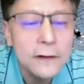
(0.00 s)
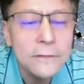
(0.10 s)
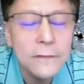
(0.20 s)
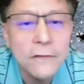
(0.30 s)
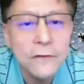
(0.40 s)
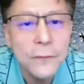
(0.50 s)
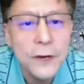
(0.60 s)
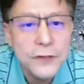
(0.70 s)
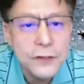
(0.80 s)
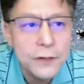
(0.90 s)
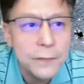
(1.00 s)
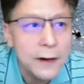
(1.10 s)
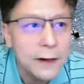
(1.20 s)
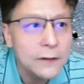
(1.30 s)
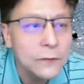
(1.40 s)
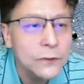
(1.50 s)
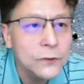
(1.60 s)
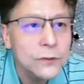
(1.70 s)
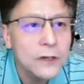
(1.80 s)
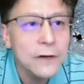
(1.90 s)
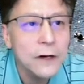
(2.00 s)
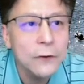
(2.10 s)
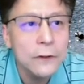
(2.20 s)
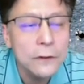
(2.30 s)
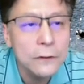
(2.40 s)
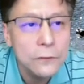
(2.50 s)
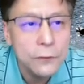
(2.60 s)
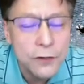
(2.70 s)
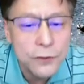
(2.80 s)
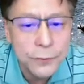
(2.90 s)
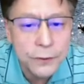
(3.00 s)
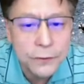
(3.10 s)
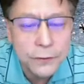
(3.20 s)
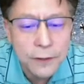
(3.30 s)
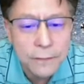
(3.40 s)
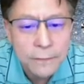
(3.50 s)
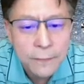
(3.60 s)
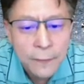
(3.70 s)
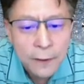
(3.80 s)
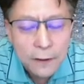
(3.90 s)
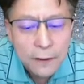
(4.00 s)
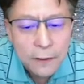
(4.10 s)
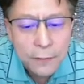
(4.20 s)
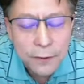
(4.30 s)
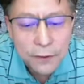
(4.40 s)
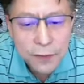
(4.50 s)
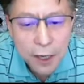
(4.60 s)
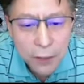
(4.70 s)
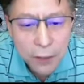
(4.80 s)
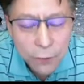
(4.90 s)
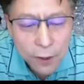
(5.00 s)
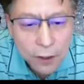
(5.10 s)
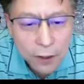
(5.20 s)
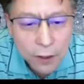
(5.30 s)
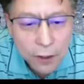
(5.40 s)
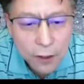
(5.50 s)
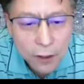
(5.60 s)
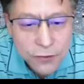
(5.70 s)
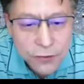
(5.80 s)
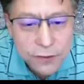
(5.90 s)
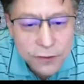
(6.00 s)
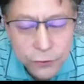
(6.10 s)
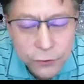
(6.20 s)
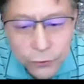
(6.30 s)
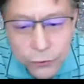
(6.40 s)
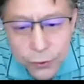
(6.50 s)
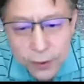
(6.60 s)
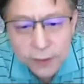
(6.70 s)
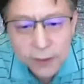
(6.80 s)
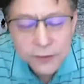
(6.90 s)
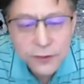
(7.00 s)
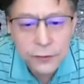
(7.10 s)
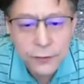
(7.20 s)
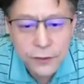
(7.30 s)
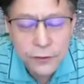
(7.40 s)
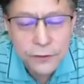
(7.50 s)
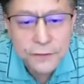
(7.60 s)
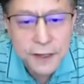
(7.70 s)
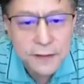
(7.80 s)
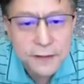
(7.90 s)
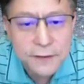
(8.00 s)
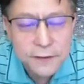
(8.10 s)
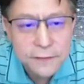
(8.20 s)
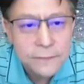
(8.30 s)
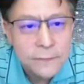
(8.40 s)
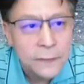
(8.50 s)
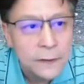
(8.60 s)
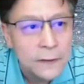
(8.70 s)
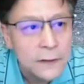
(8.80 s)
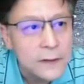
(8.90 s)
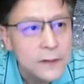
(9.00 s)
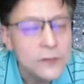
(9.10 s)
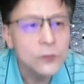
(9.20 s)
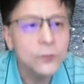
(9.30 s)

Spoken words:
from HHMI, we do have our own graduate program because one of our missions is to train next generation of scientists. So we